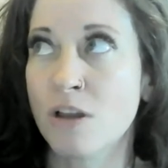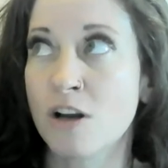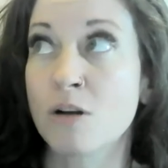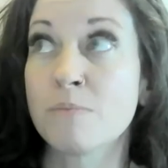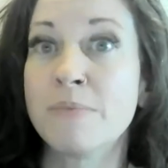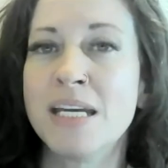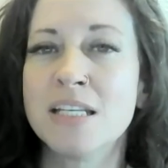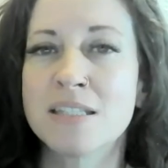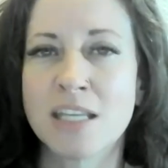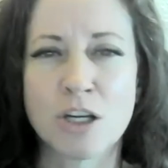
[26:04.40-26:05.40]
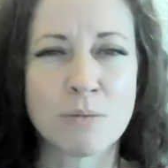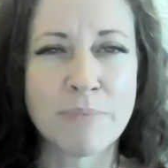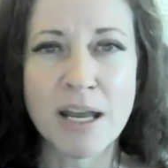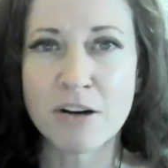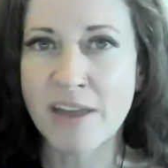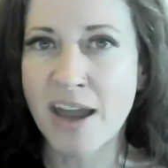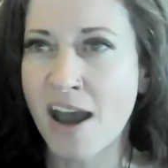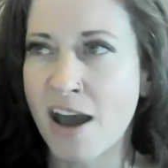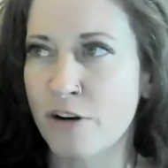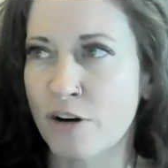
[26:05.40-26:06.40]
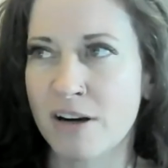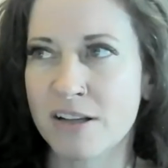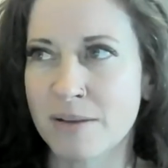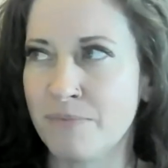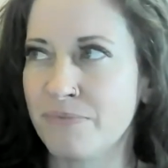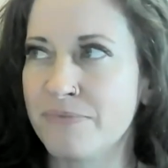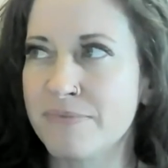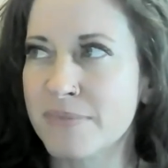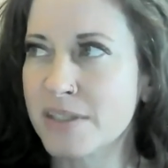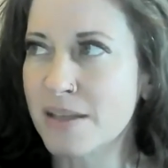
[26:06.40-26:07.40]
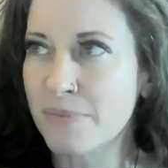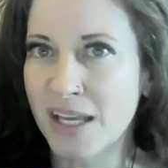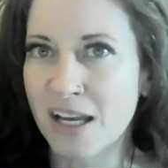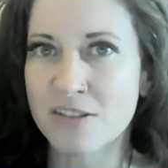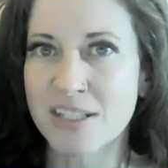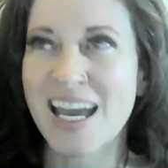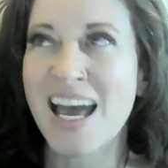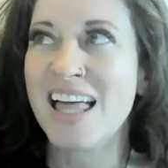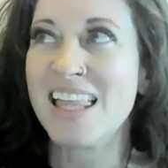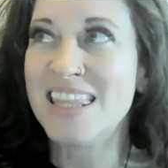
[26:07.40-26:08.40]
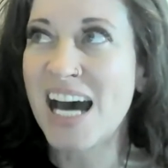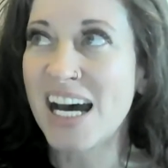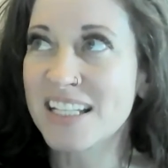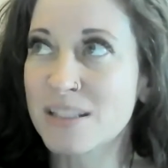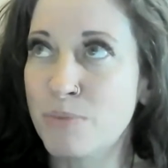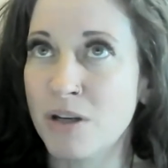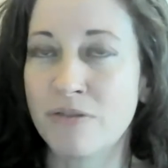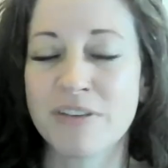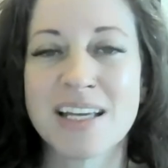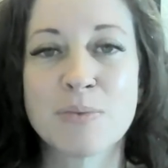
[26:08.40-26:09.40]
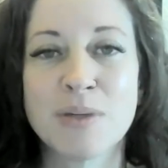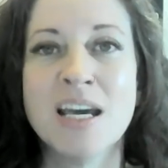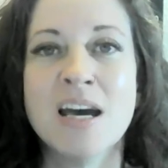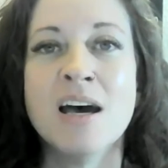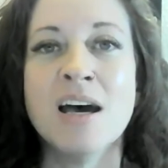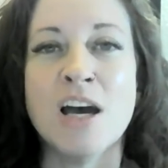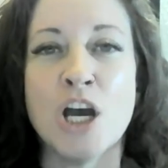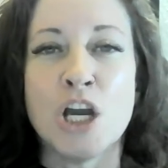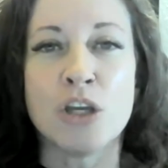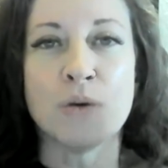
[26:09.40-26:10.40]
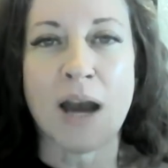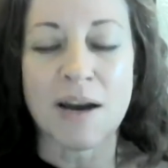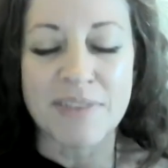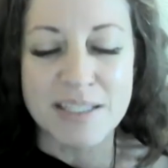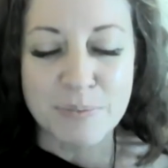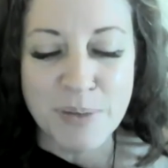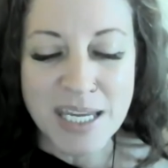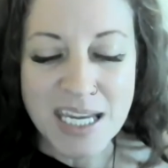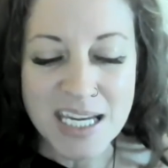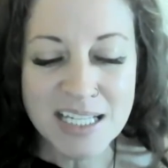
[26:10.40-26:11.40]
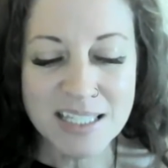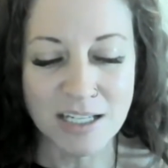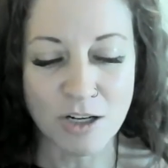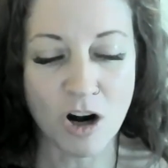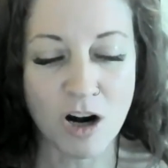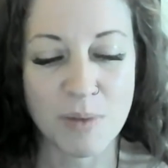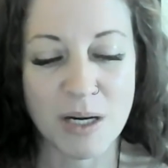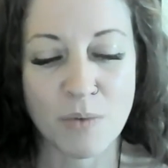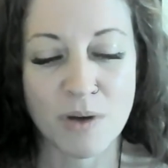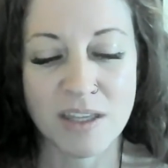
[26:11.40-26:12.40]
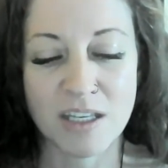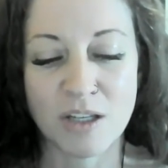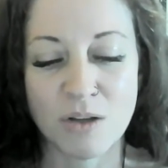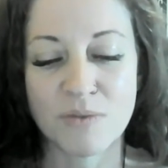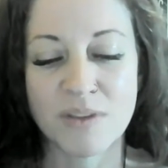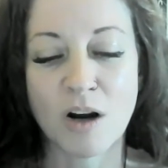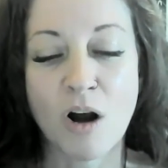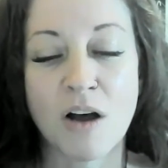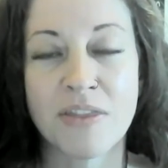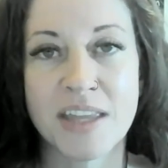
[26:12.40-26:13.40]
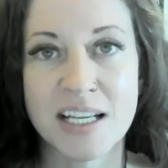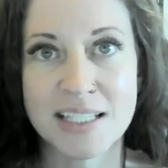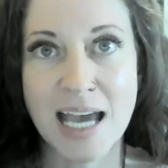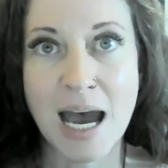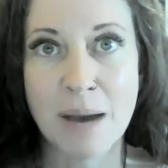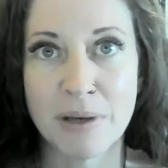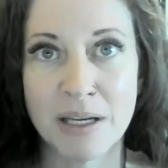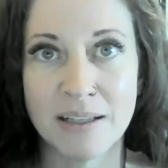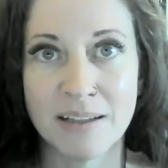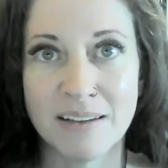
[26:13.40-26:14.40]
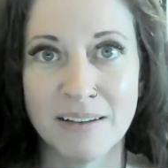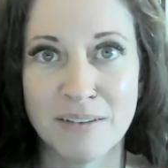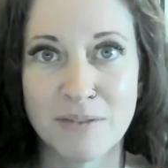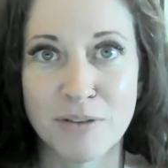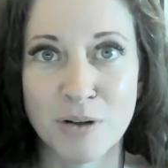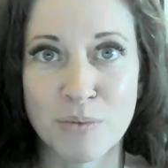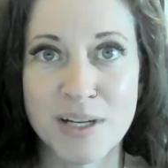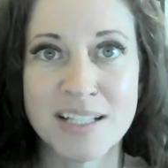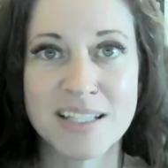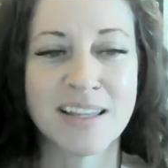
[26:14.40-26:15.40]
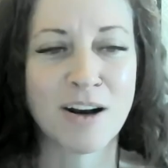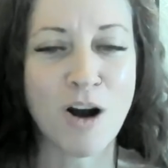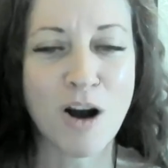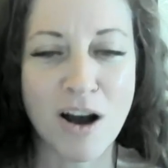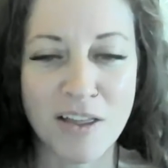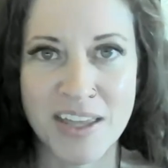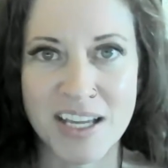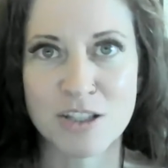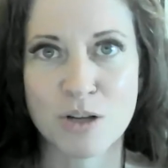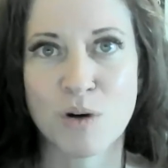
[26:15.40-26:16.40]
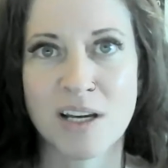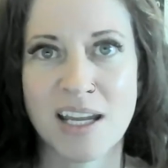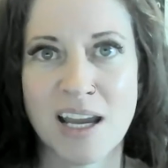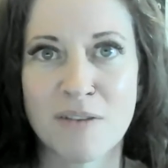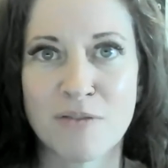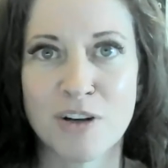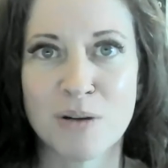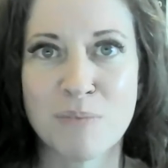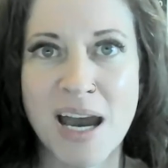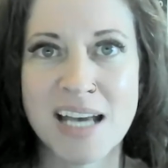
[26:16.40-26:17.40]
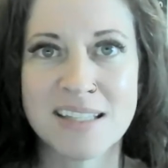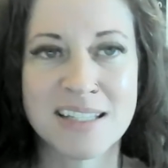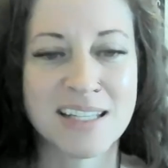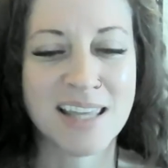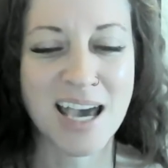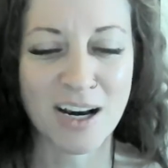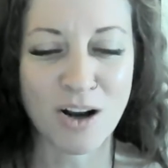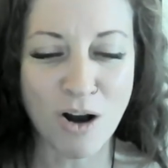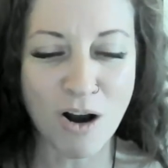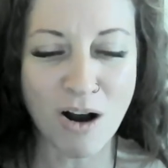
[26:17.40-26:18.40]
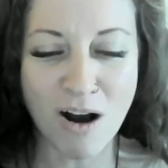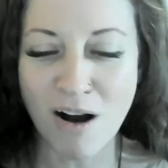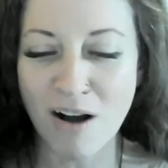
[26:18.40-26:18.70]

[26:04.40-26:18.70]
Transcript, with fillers: it. It no longer means that you're better than or something else like that's beautiful. That's when you have this peace and harmony within you that all things happen for a reason, that all things are working out for your best, that